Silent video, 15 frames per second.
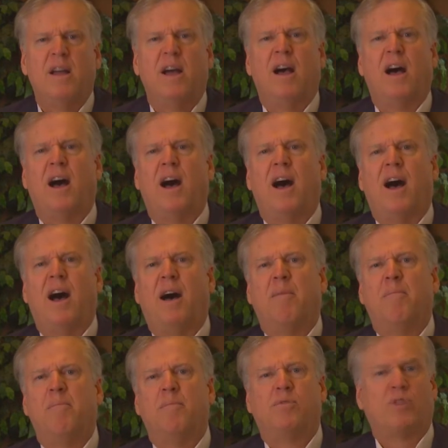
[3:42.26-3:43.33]

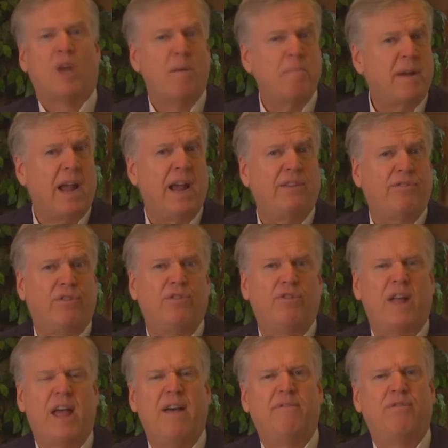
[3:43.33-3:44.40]
Uh, some
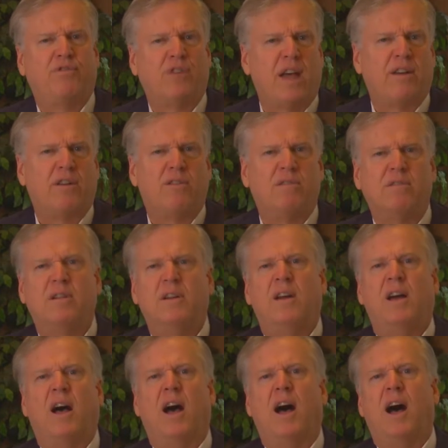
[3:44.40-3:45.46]
cases have settled.
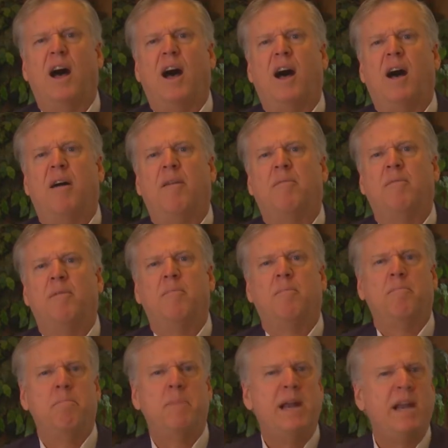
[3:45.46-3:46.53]
Uh,
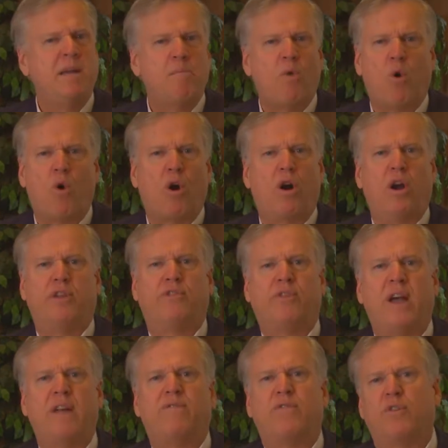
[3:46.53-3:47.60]
many more are
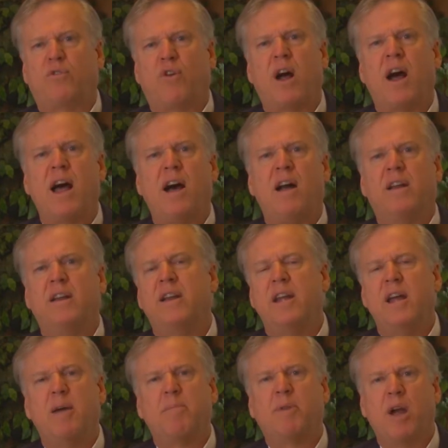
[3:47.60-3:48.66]
set for trial in
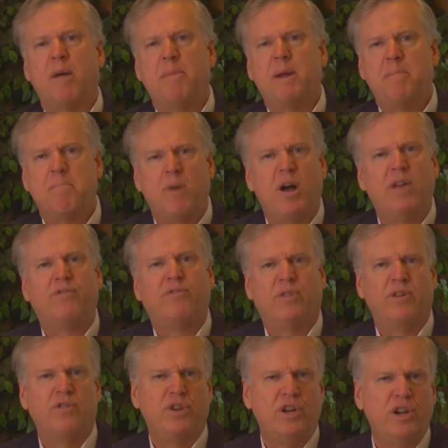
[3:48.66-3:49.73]
the upcoming months
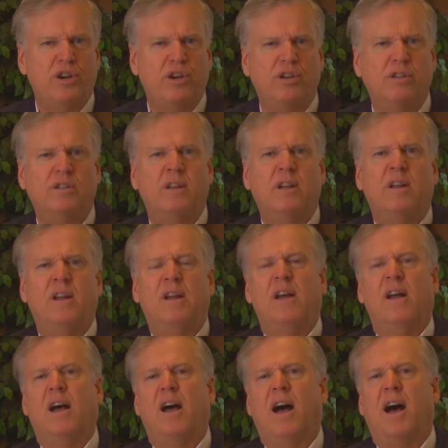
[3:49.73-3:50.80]
and years.
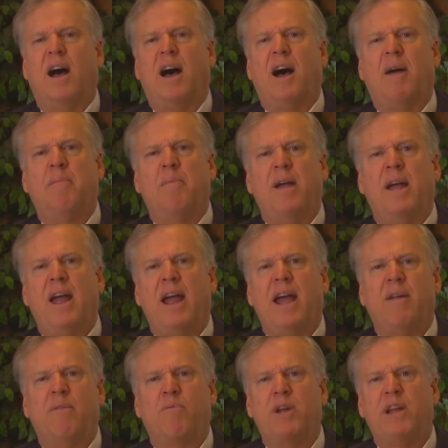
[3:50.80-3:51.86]
Um,
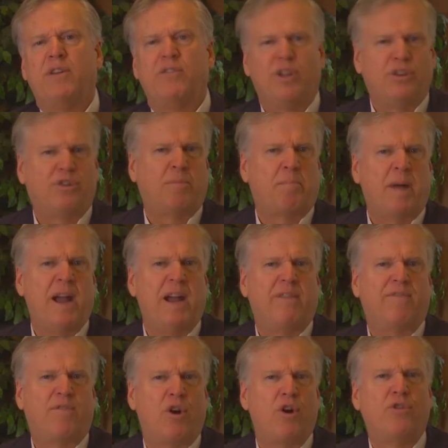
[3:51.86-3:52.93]
and we
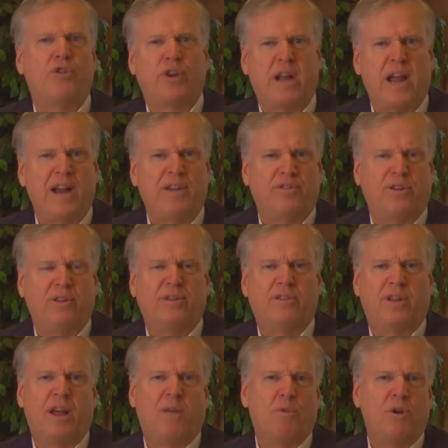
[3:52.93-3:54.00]
anticipate further
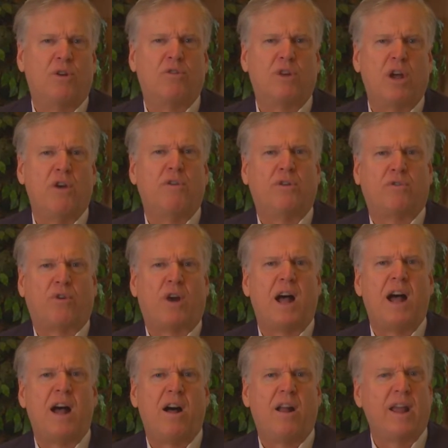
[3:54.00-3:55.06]
cases uh, will go to
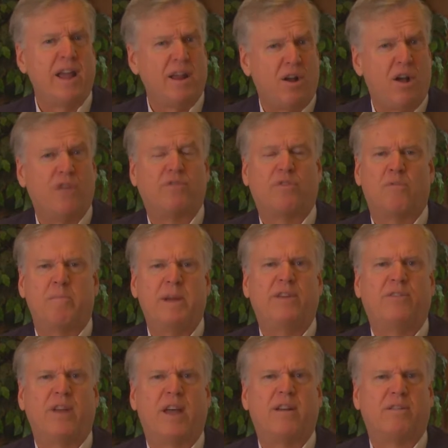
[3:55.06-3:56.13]
trial and also be
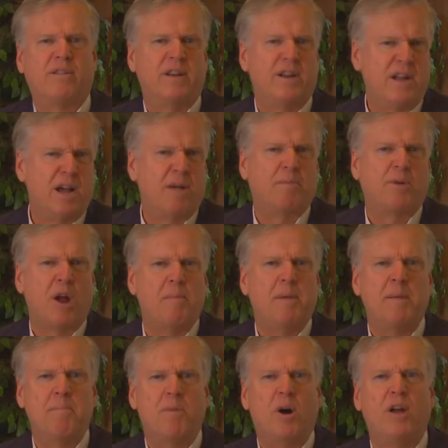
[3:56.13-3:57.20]
settled in the
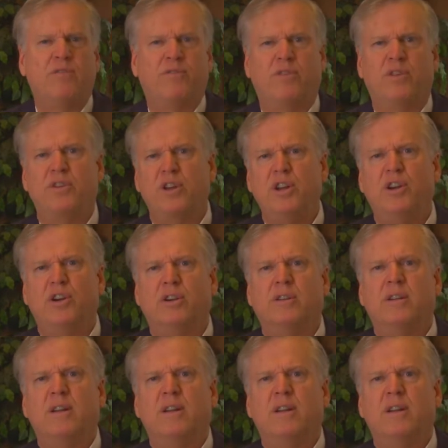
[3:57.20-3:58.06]
upcoming months and years.